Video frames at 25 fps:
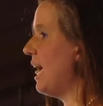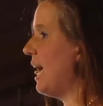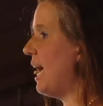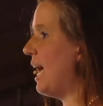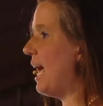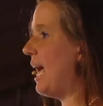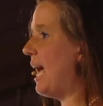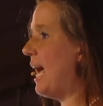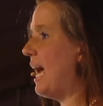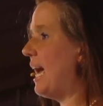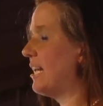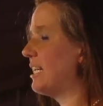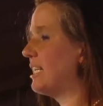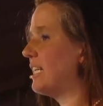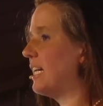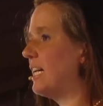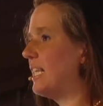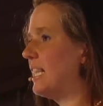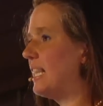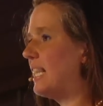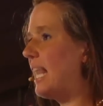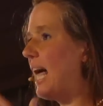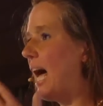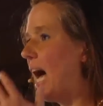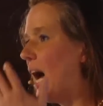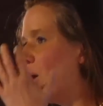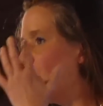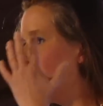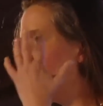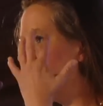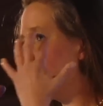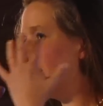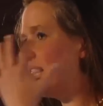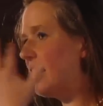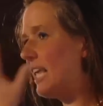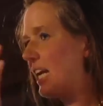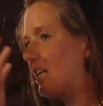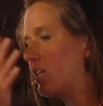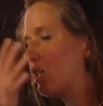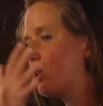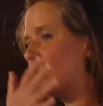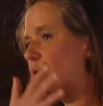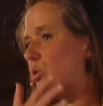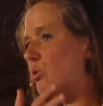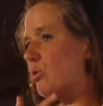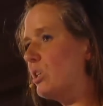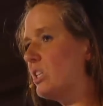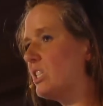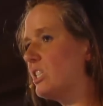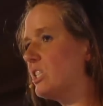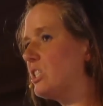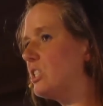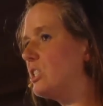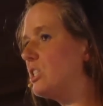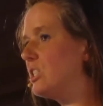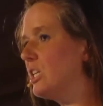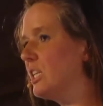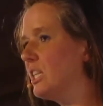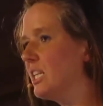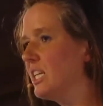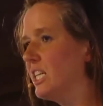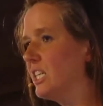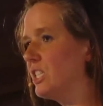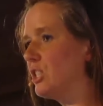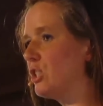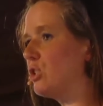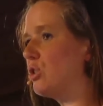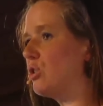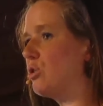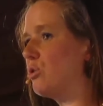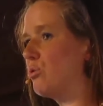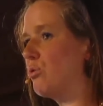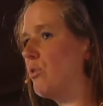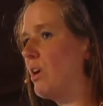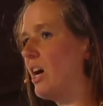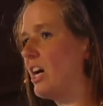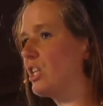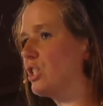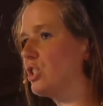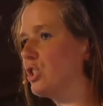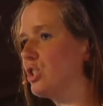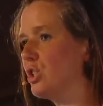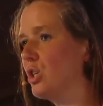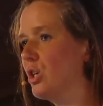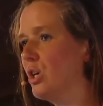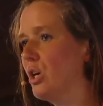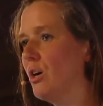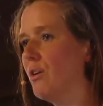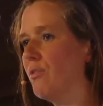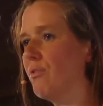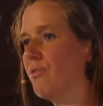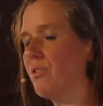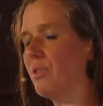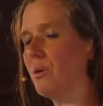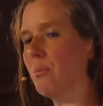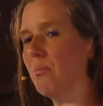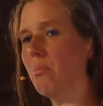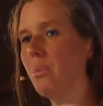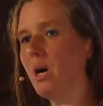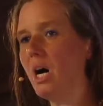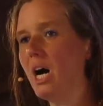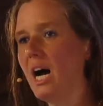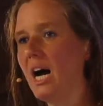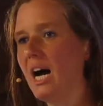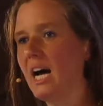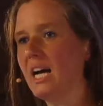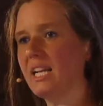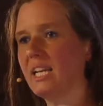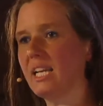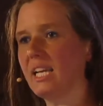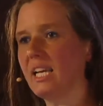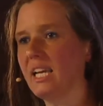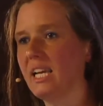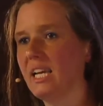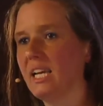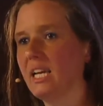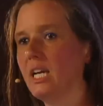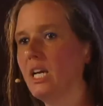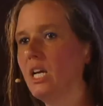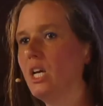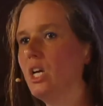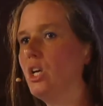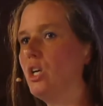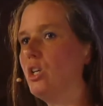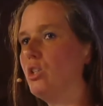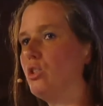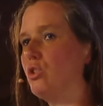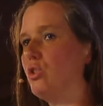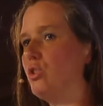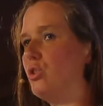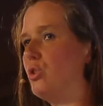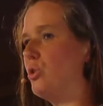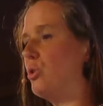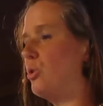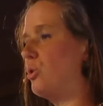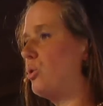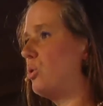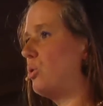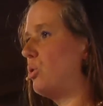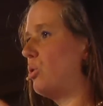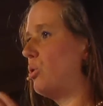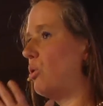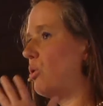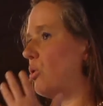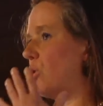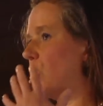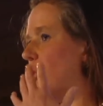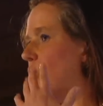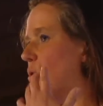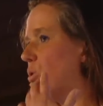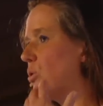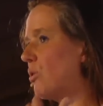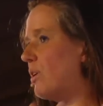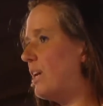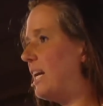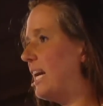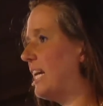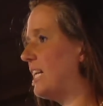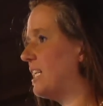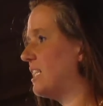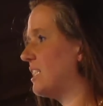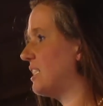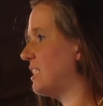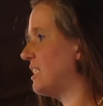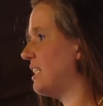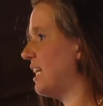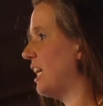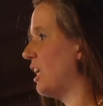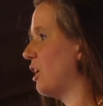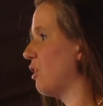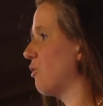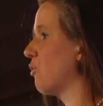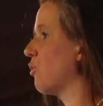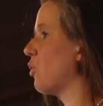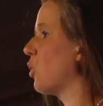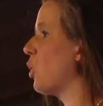and allowing that crystalline structure of the body to create a state of